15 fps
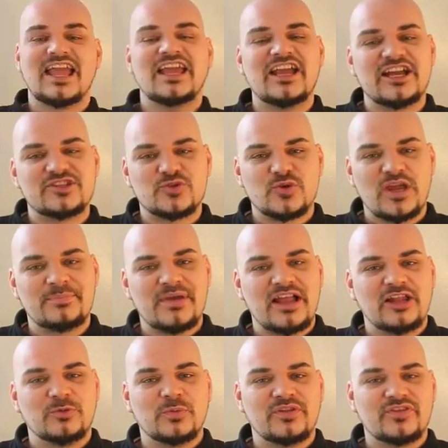Hey guys, Craig
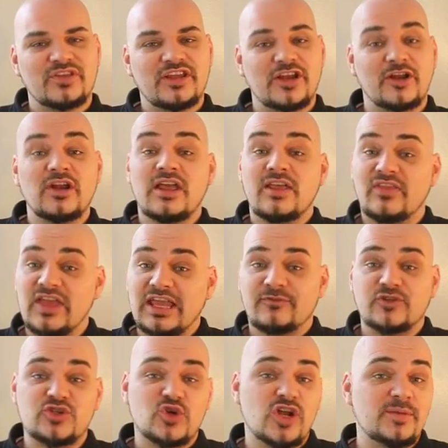Ballard with you here. Thank you
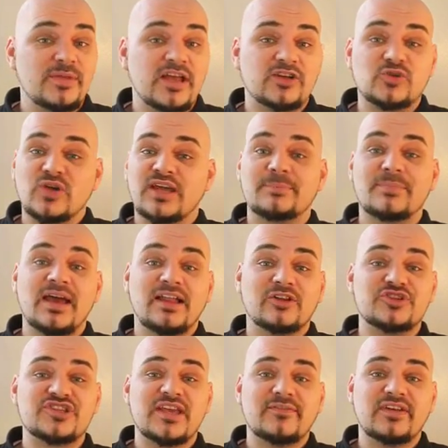for joining me on
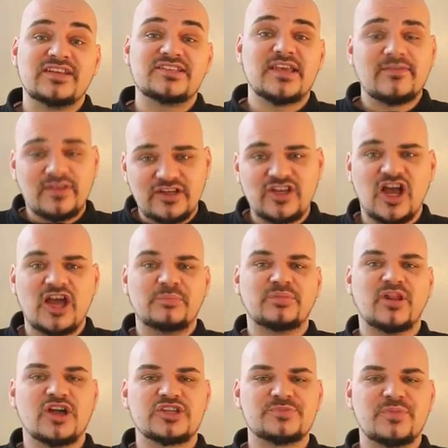
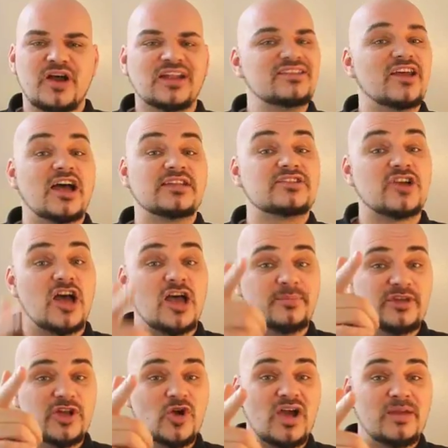craigballard77.blogspot.com.
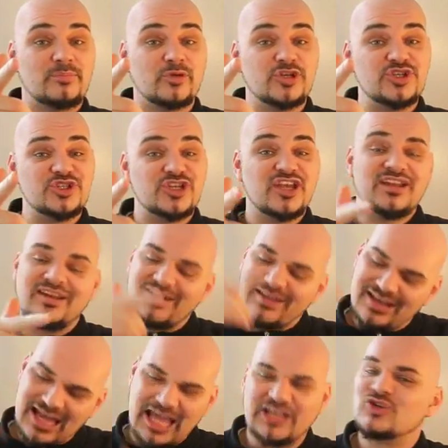You know I appreciate it,
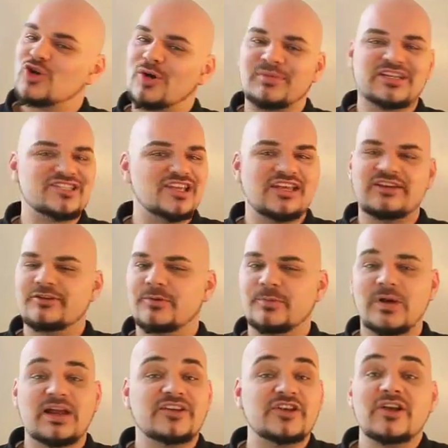and you know I'm excited
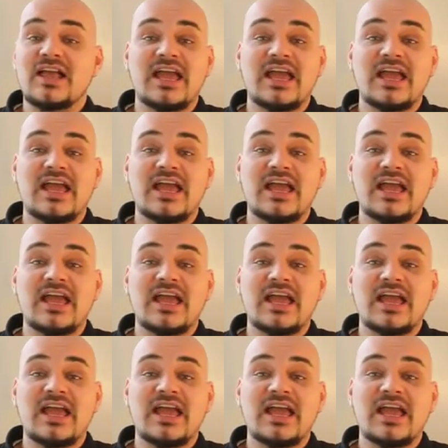around here.